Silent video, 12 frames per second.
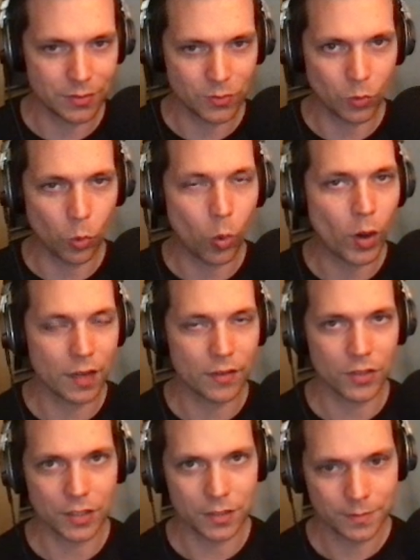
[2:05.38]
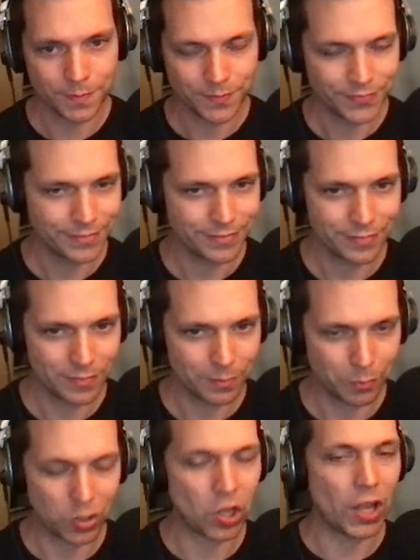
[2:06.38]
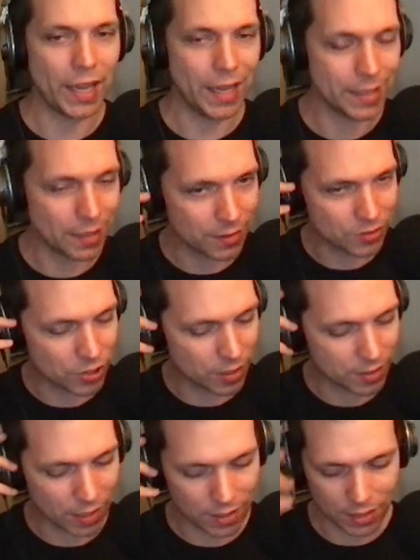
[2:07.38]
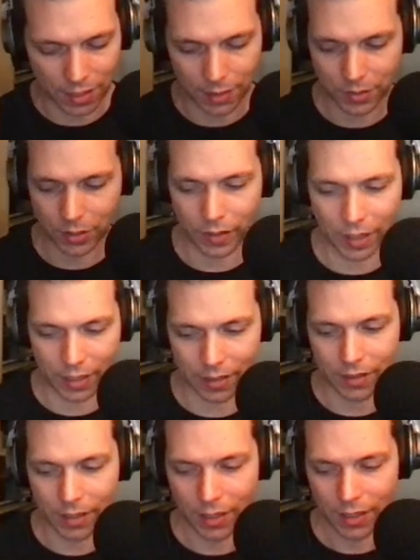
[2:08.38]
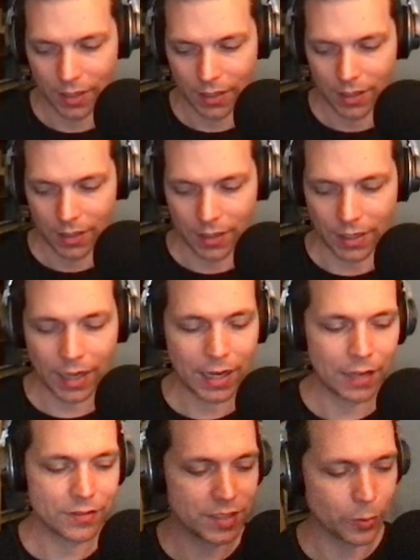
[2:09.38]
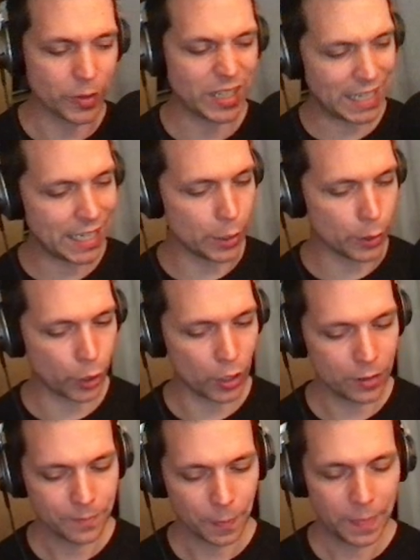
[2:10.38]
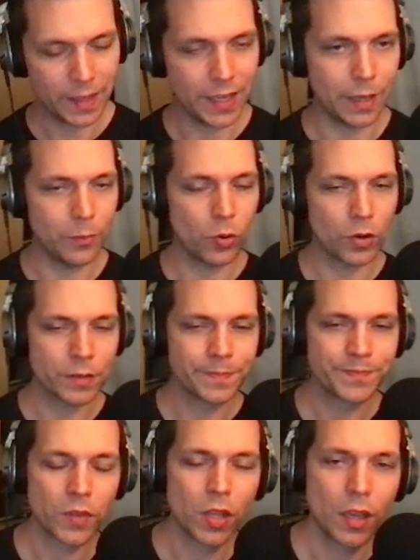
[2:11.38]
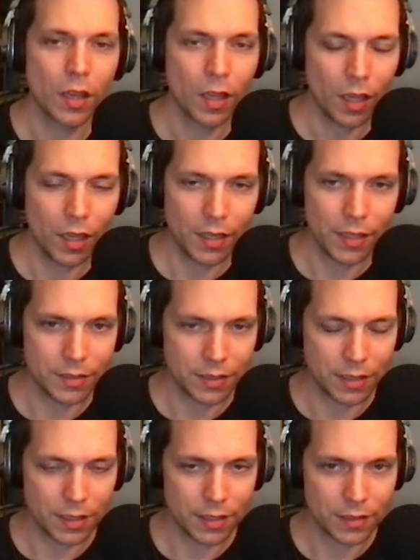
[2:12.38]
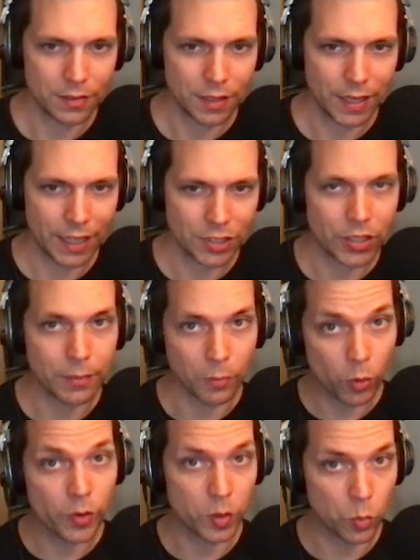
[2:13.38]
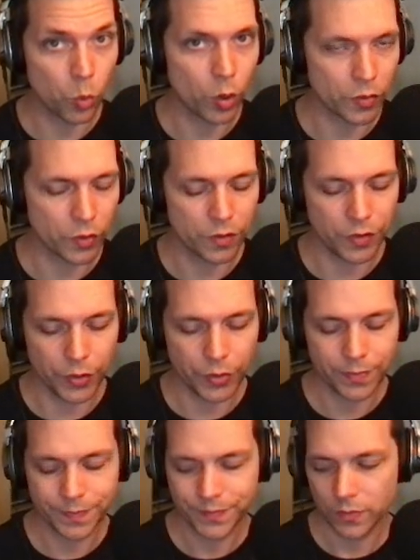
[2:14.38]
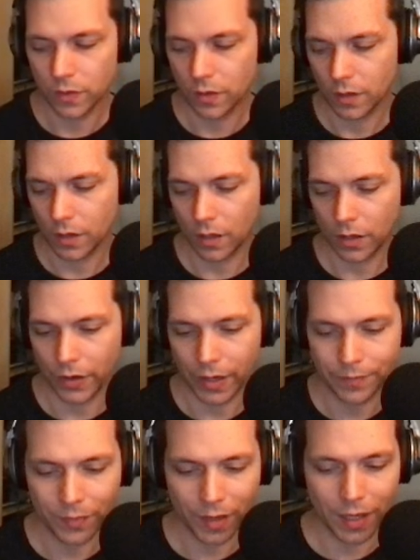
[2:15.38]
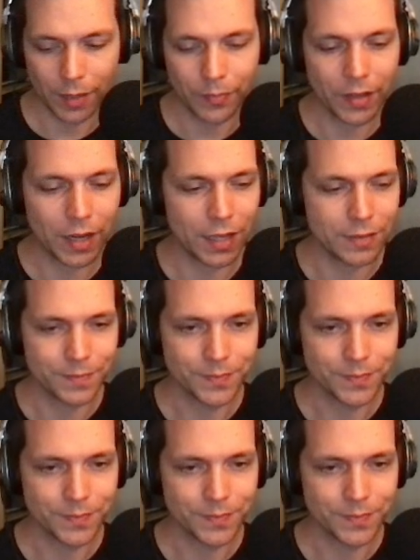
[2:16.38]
whatever plan of chess.com so that I could not have to deal with Keith anymore and actually get more than one review. All right. I am not